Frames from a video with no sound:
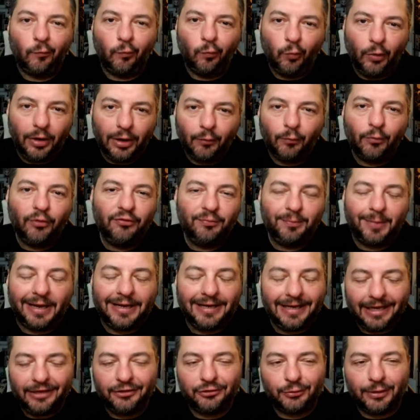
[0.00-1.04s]
Werewolf by
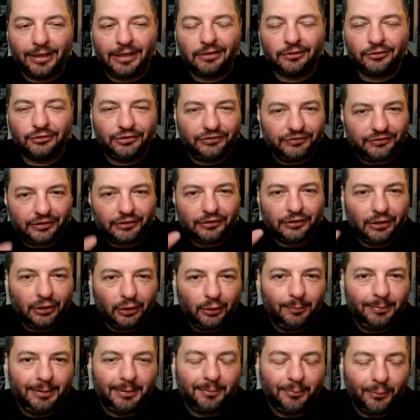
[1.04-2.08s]
Night trailer just a
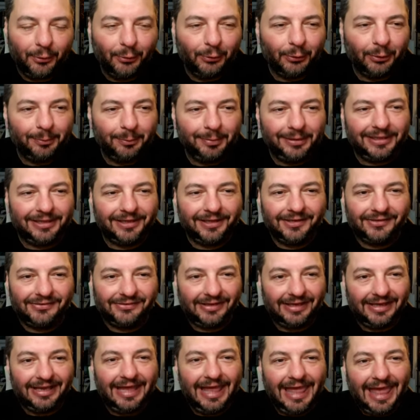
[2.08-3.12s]
little bit more because
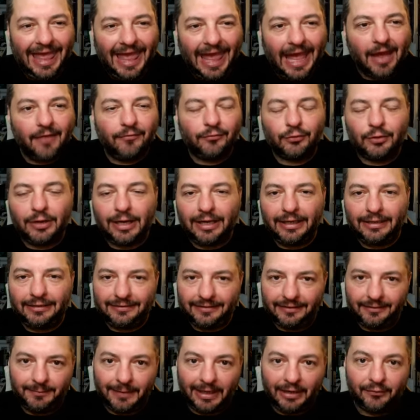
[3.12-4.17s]
after I
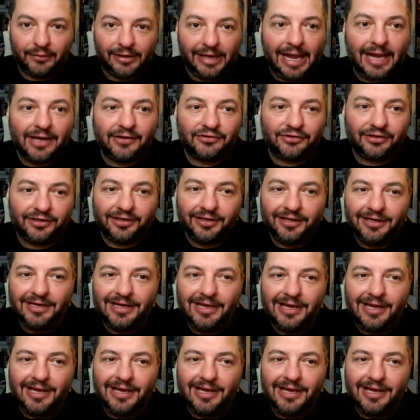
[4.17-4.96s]
did my reaction,